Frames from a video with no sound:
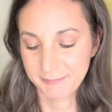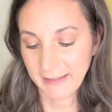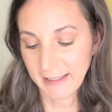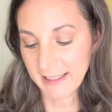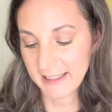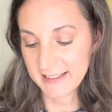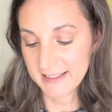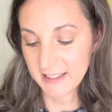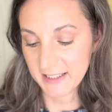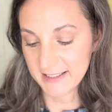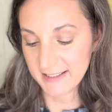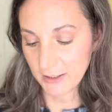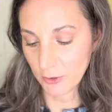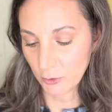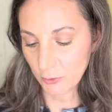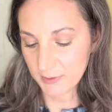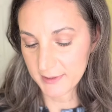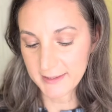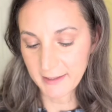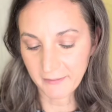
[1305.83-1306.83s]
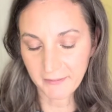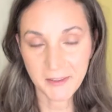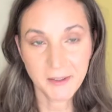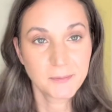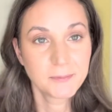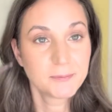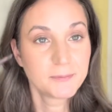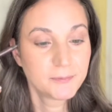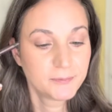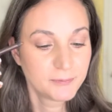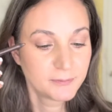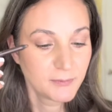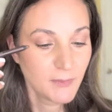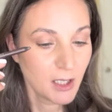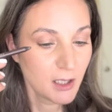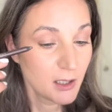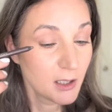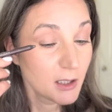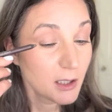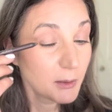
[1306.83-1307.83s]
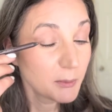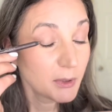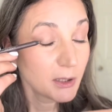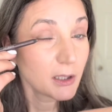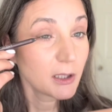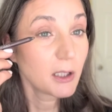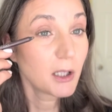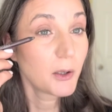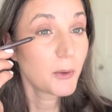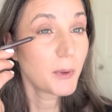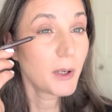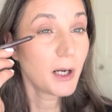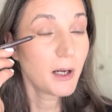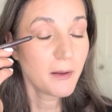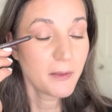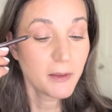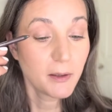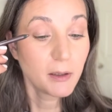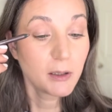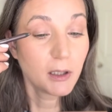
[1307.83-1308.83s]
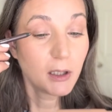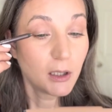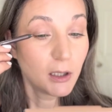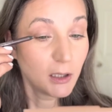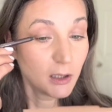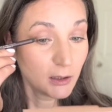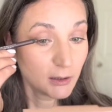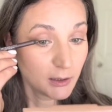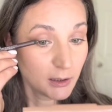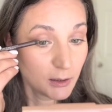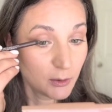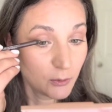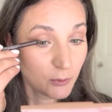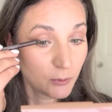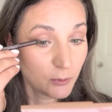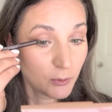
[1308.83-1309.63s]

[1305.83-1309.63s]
It's the 07. I'm gonna go on the